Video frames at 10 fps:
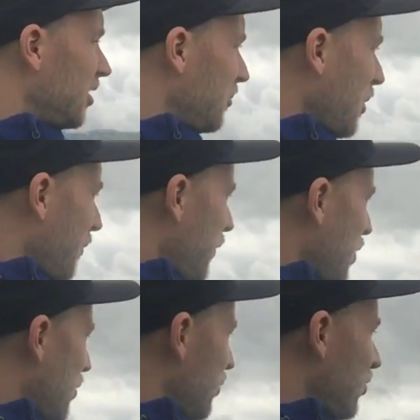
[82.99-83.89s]
The
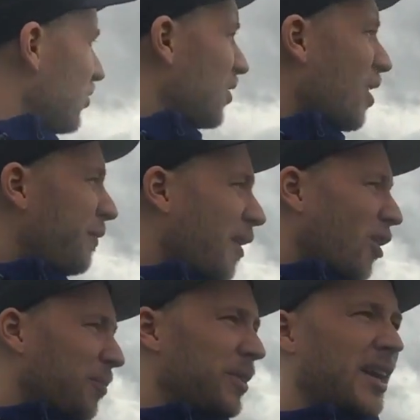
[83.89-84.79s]
buffaloes and stuff are
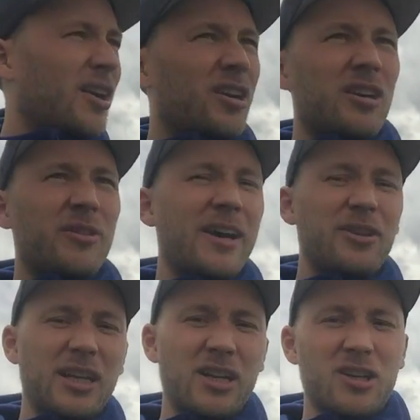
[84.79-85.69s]
up there
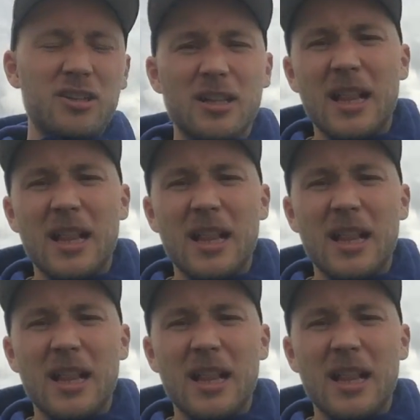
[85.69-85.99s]
around here.